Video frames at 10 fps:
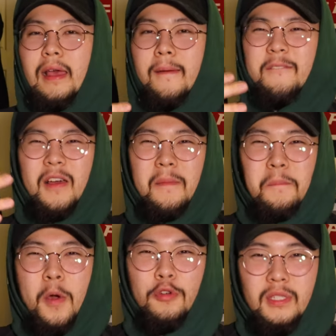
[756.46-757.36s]
a
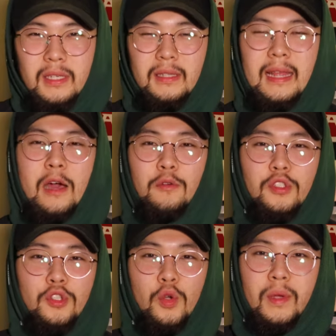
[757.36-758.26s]
motion that I
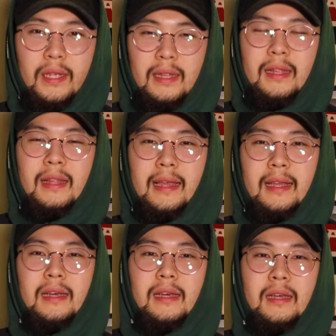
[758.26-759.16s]
was doing,
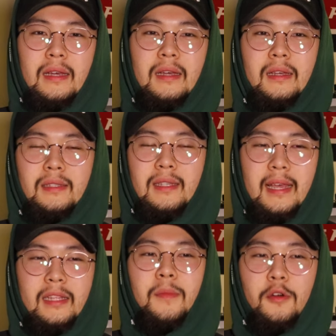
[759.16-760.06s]
like a
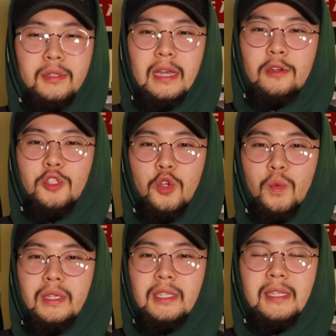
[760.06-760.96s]
select motion that I was
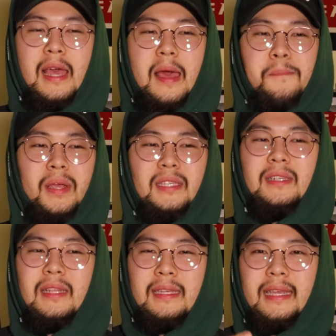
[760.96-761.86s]
doing, just
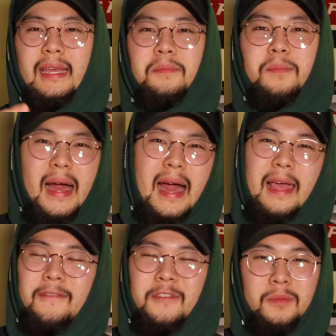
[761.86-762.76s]
basically getting
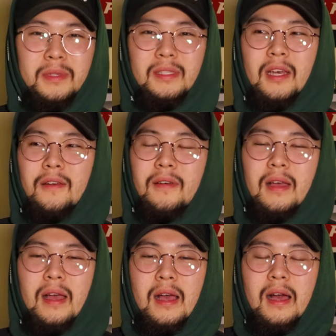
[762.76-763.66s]
by filming stuff.
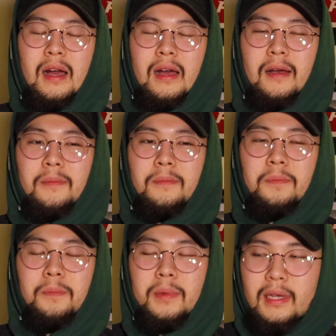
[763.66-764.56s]

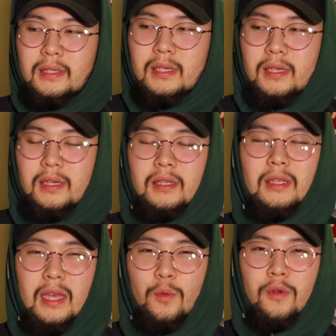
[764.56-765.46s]
But
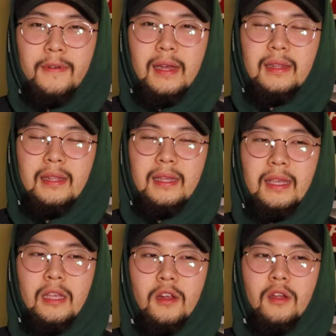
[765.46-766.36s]
yeah, we're
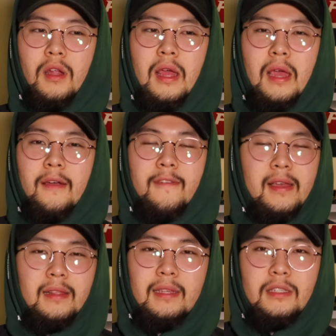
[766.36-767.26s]
finally here,
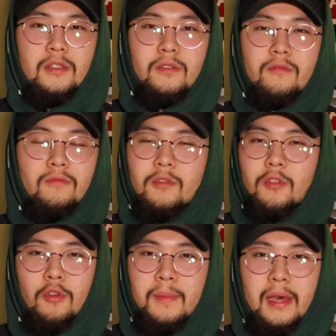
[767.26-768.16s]
finally just
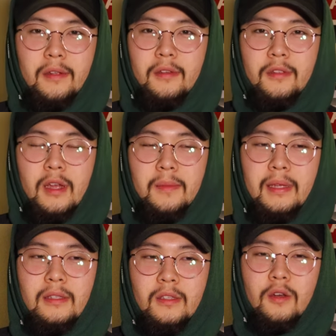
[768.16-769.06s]
doing better, you know what I
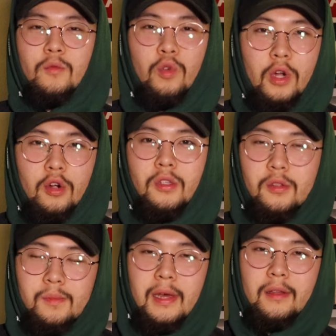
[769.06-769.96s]
mean? So we're going
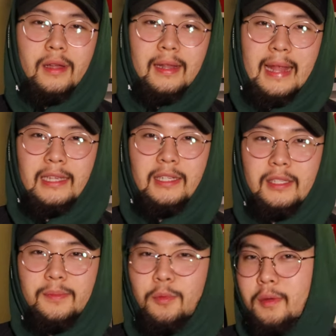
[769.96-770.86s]
to do better, and that's
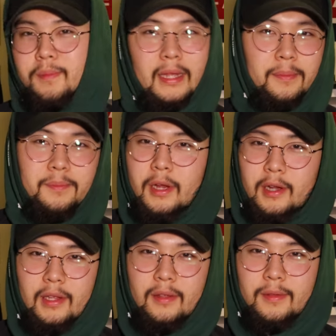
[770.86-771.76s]
just point blank
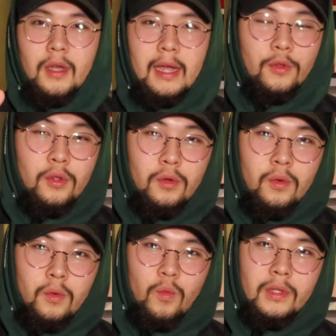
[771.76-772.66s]
period. So I
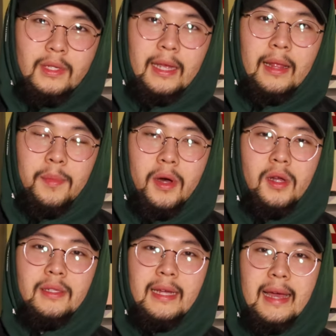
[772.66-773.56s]
do once again
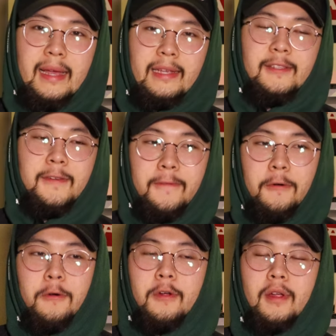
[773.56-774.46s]
apologize
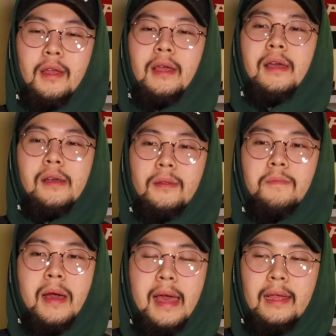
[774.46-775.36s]
for
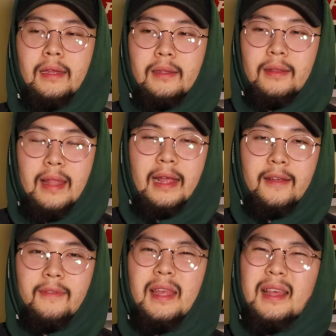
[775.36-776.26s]
my
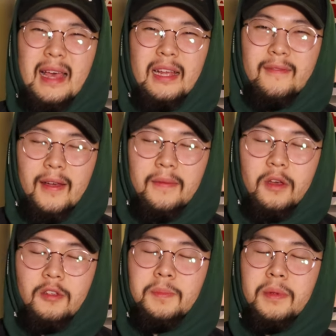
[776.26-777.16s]
lack of
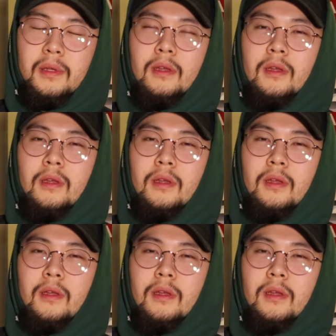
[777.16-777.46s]
uploads,